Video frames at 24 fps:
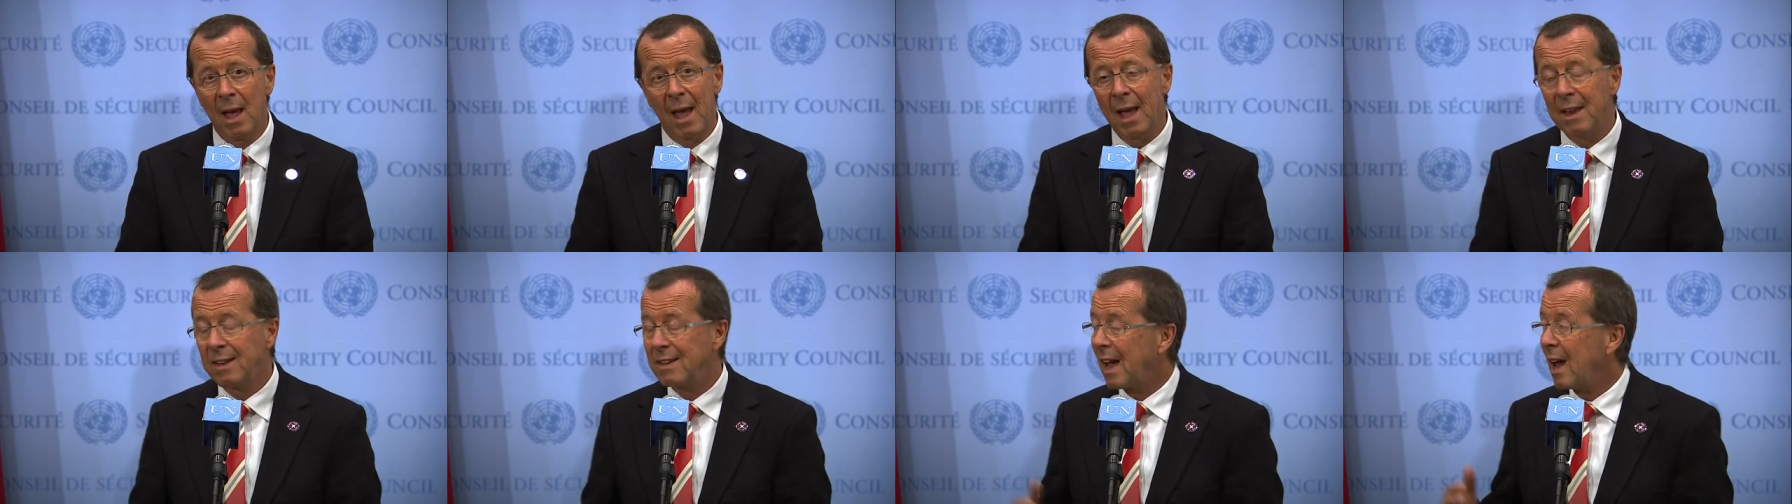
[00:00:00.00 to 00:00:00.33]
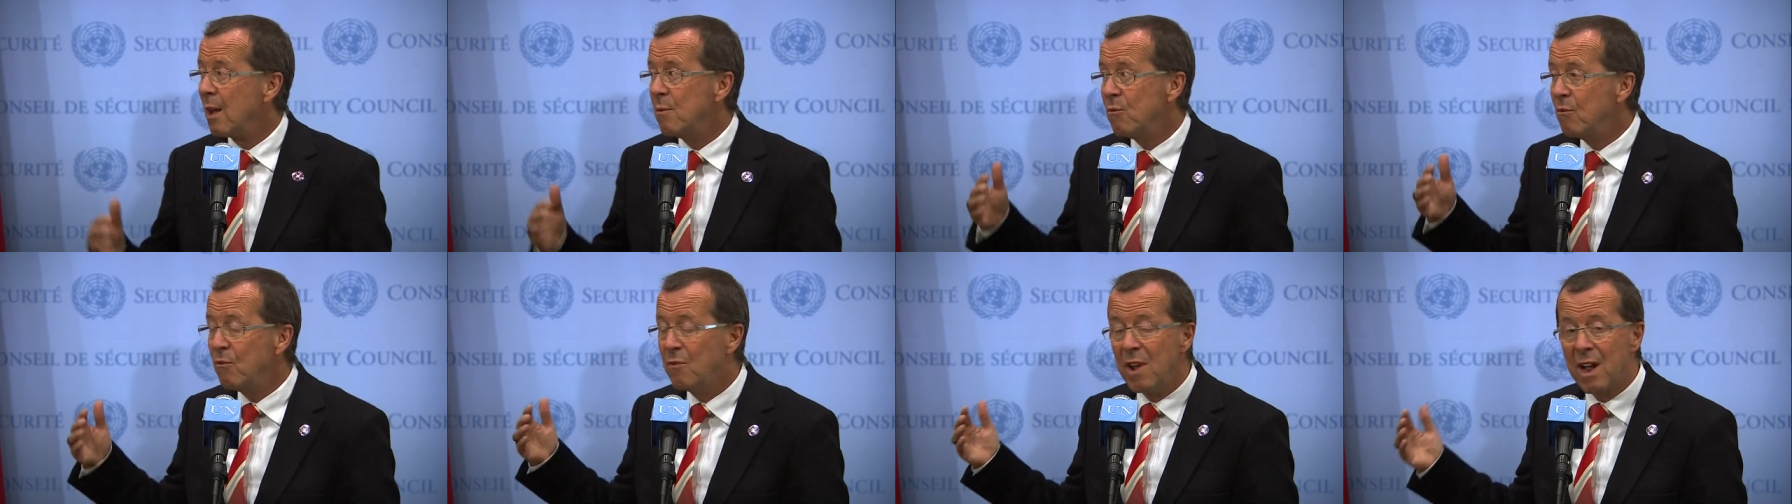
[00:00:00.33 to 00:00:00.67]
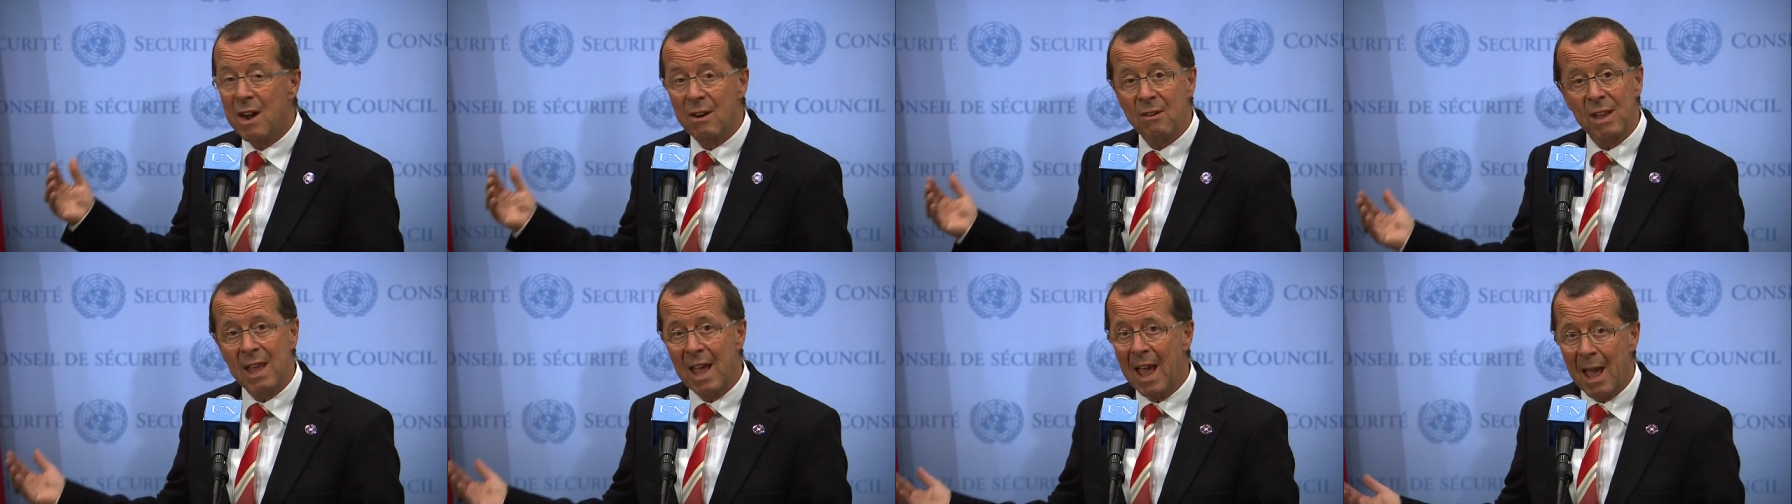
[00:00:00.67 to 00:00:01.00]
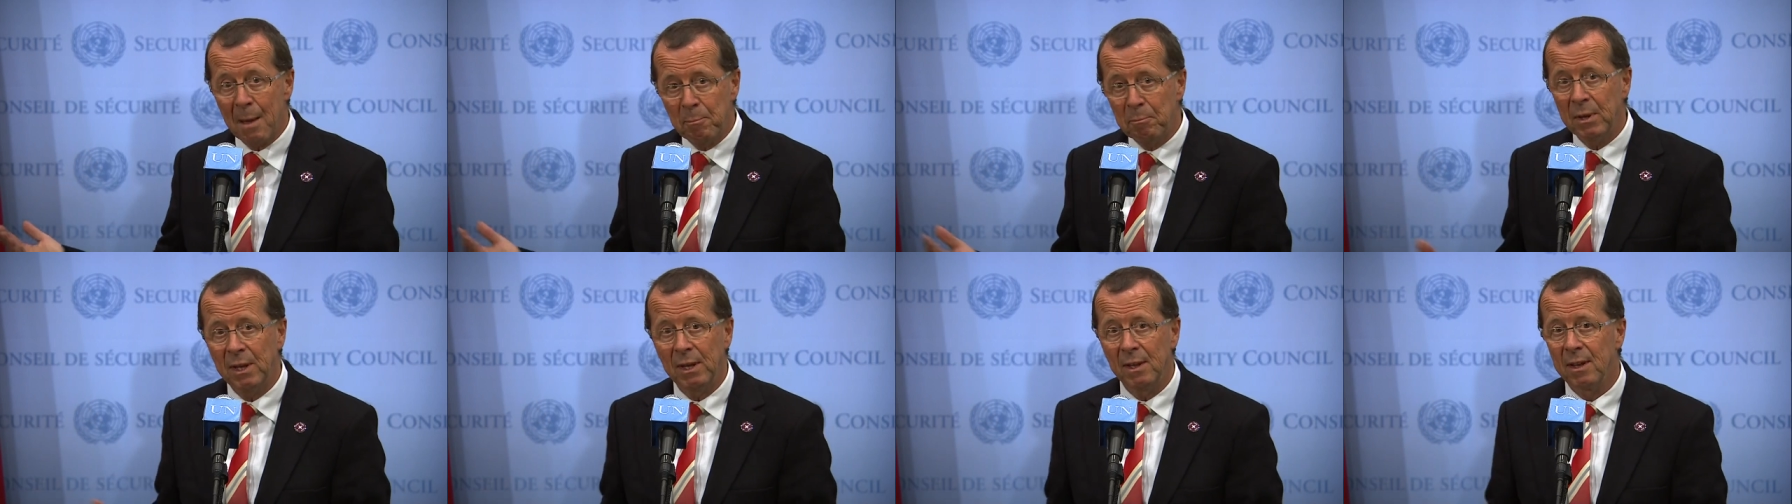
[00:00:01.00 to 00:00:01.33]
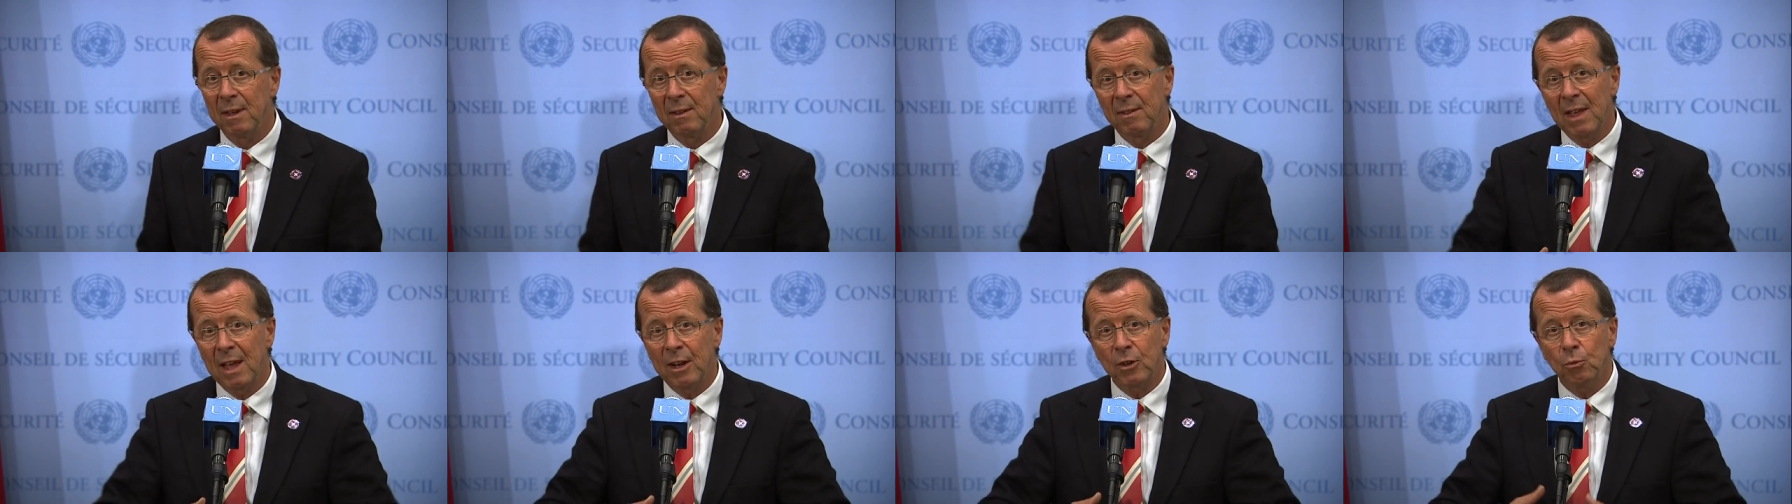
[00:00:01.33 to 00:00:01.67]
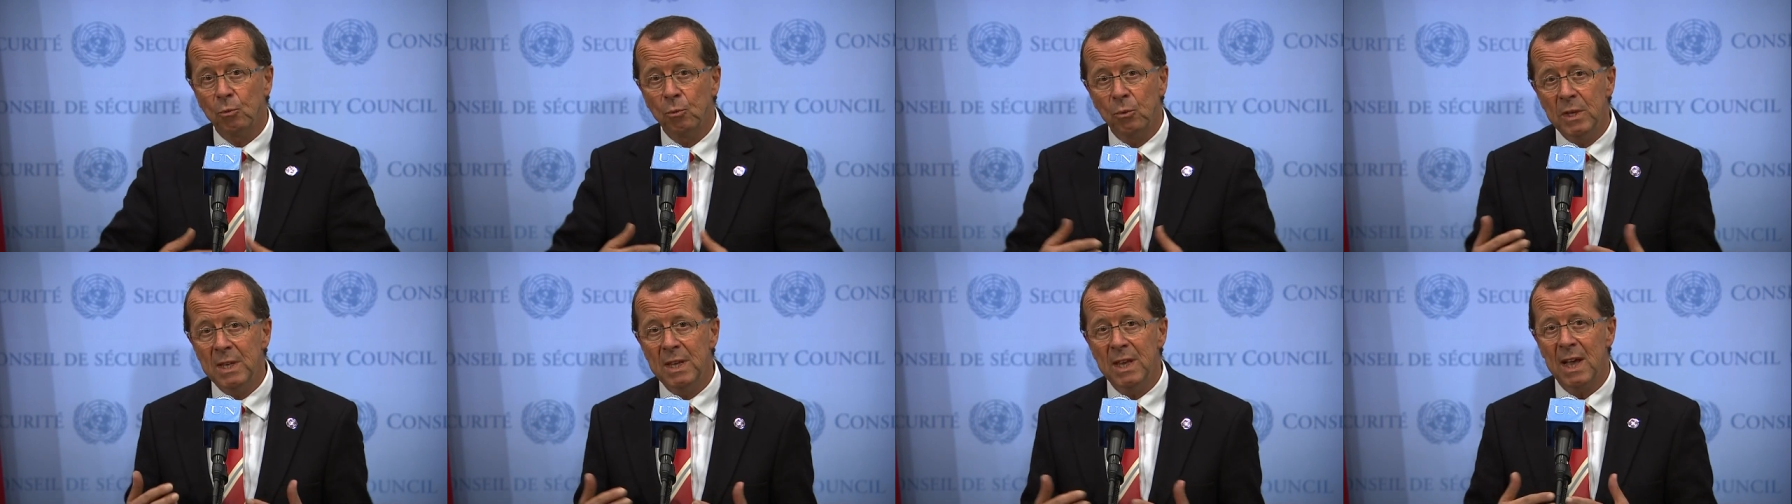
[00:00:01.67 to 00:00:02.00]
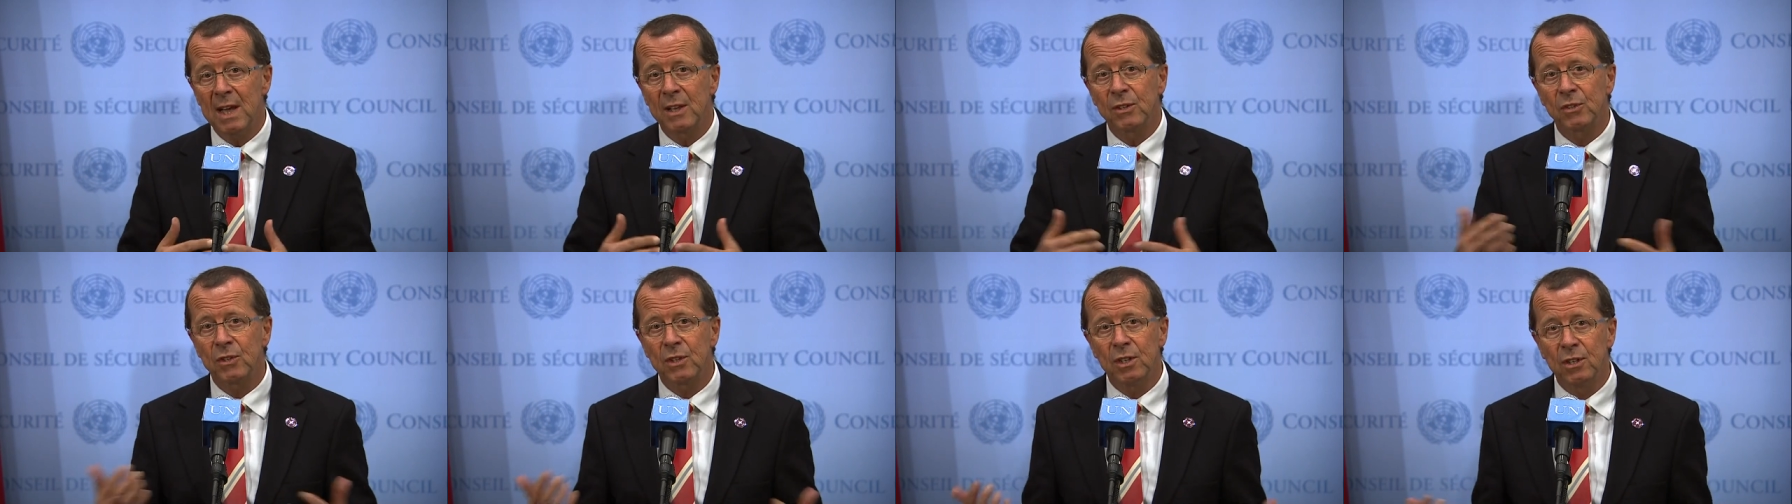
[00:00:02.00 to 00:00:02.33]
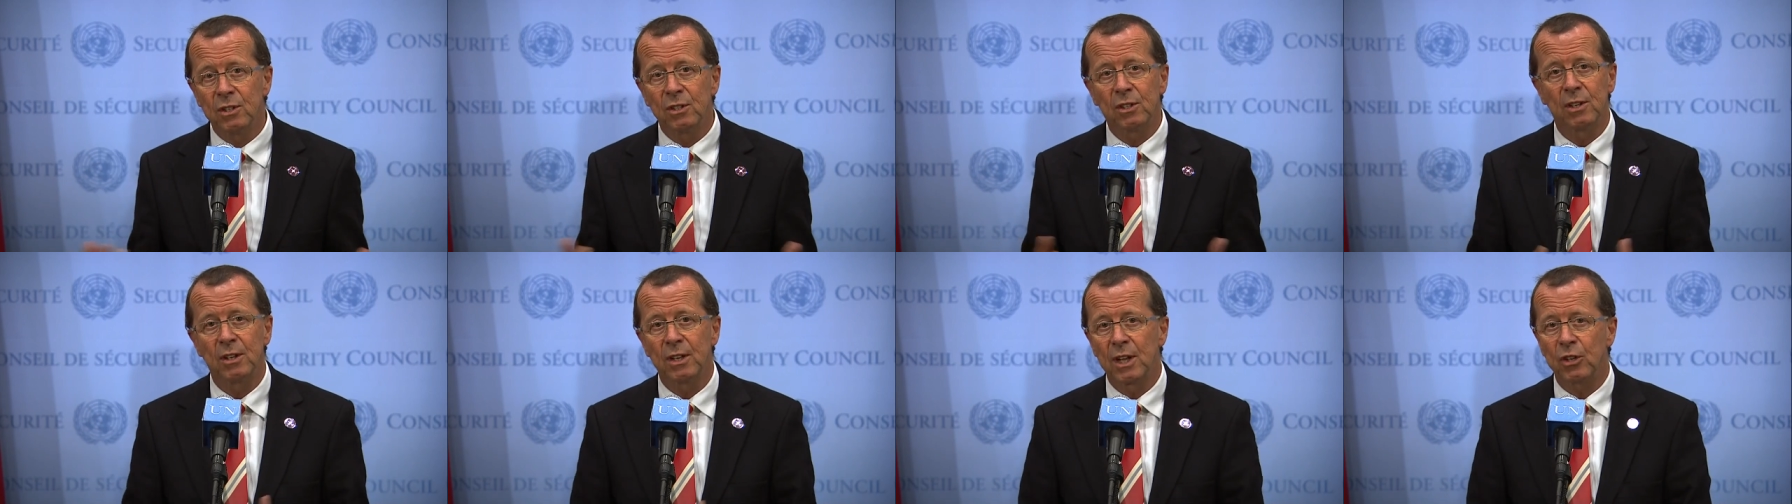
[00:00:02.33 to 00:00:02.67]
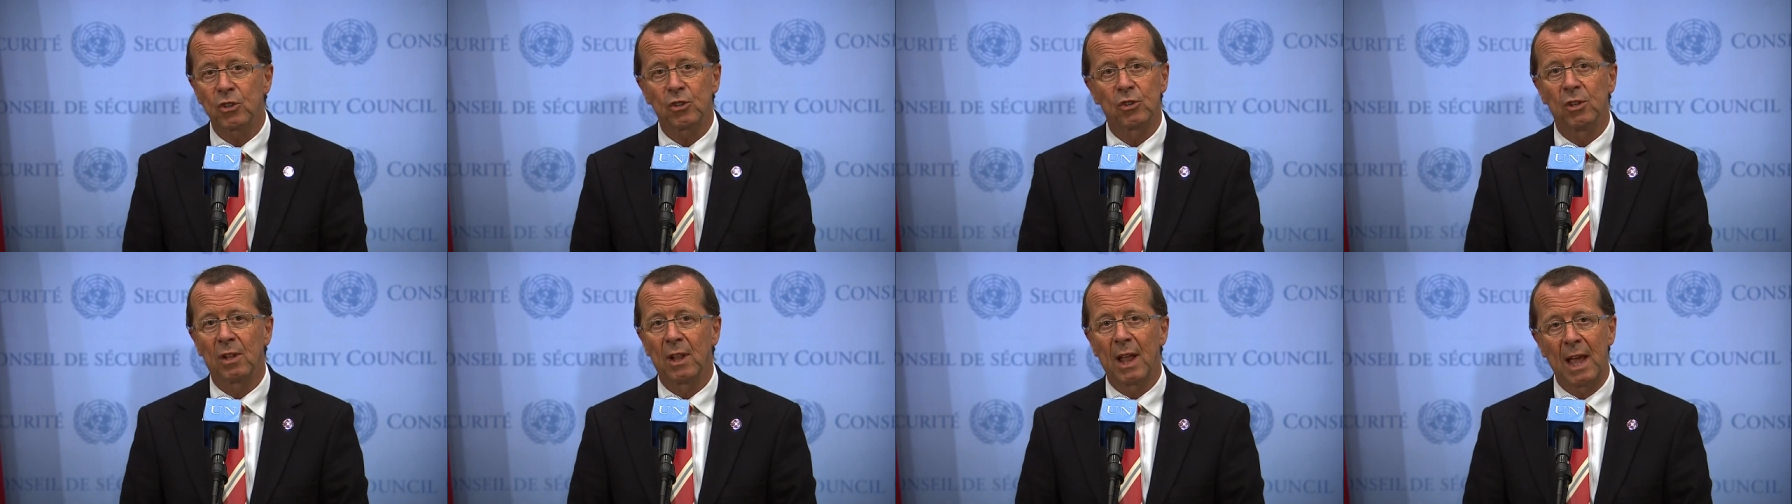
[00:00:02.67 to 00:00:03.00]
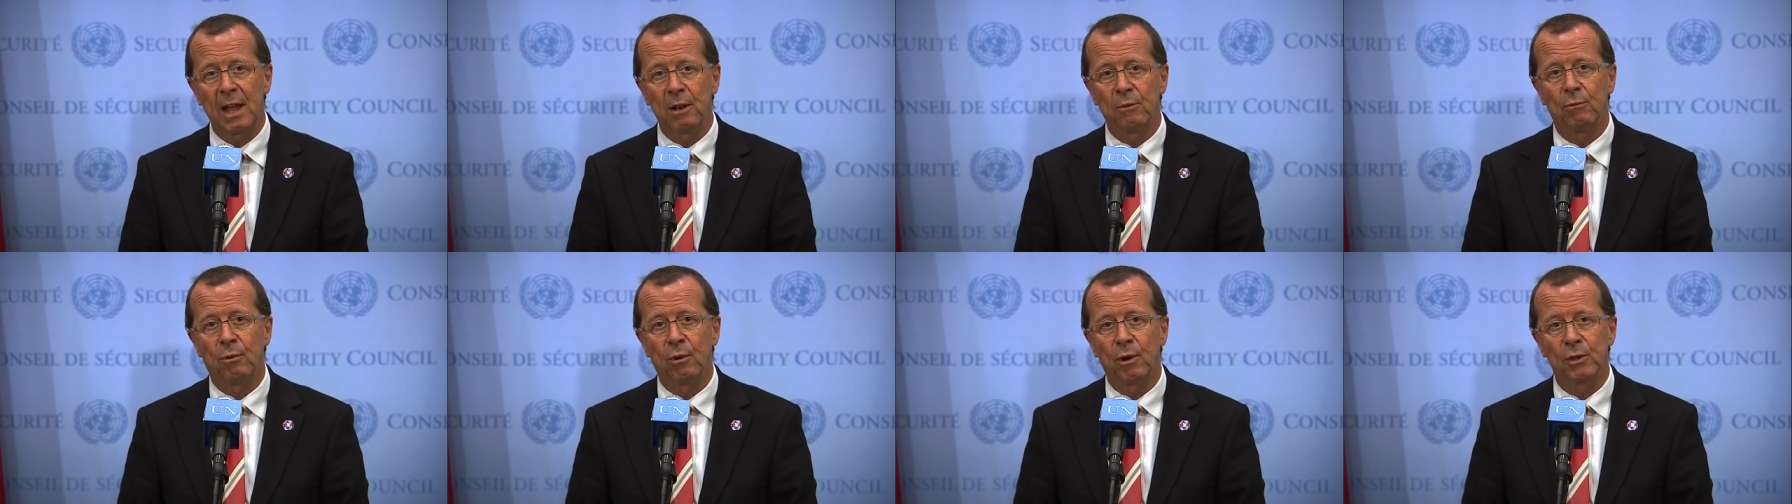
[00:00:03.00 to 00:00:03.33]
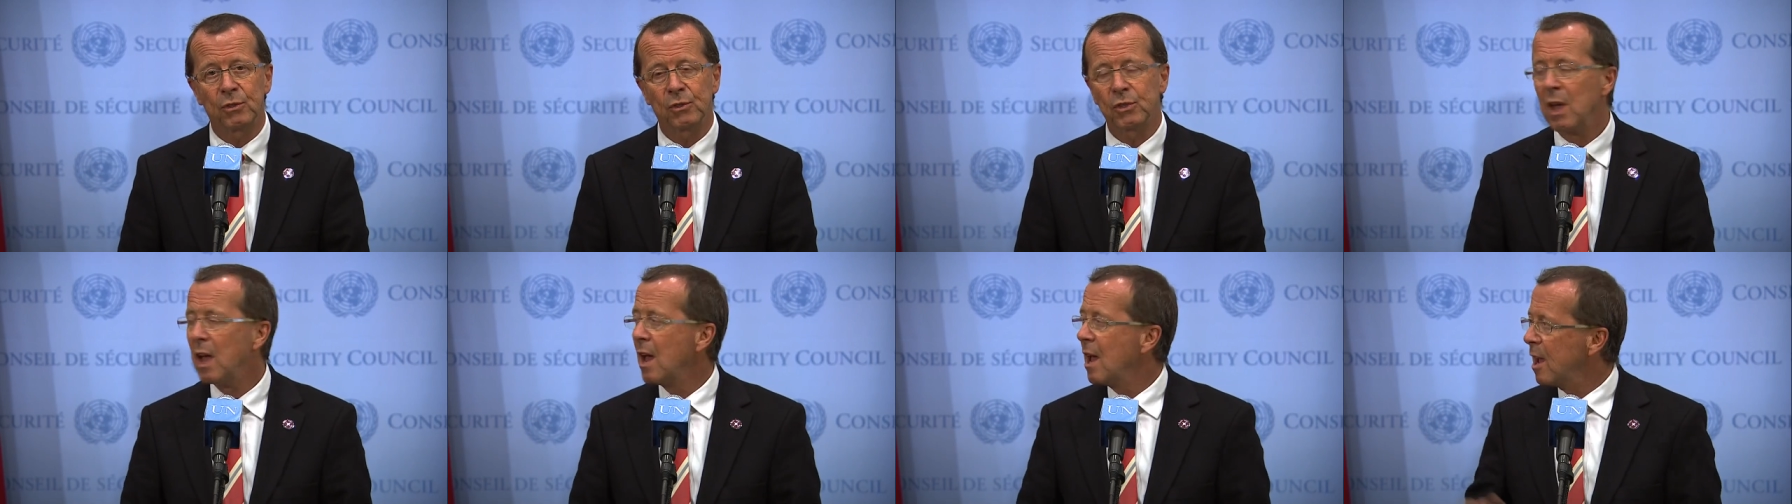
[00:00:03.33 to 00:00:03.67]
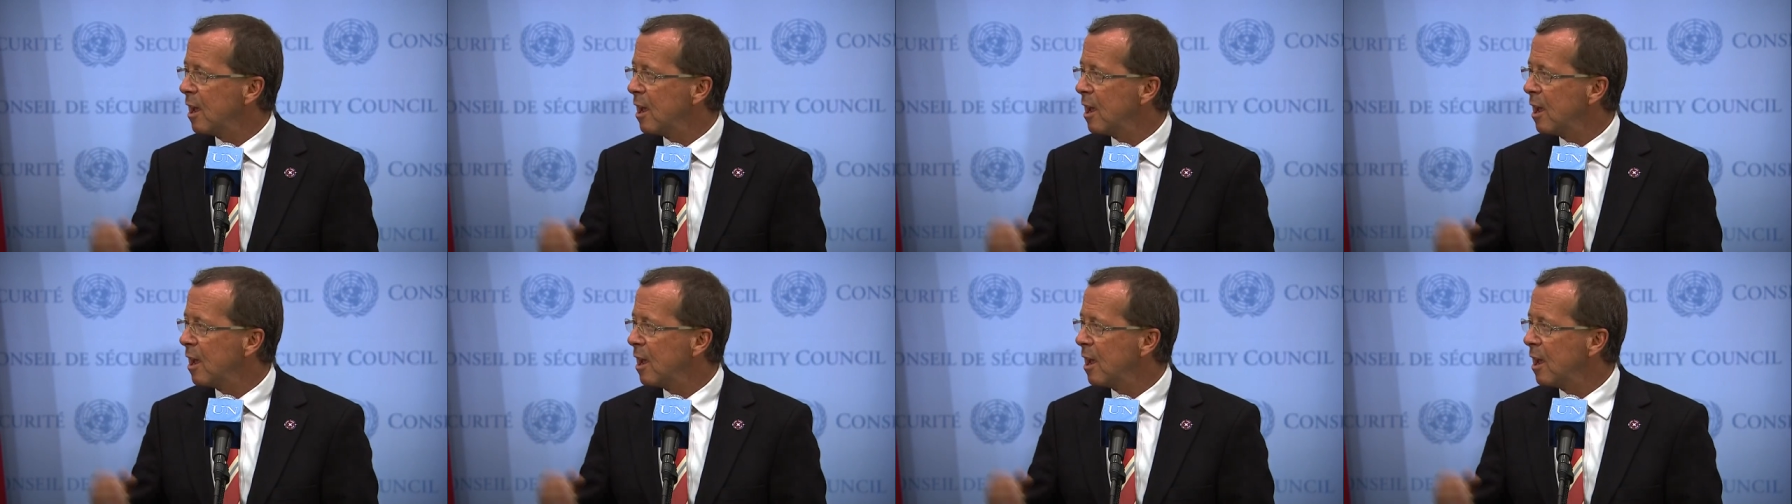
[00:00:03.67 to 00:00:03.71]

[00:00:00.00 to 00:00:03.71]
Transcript: And I'm very happy that we, as international envoys,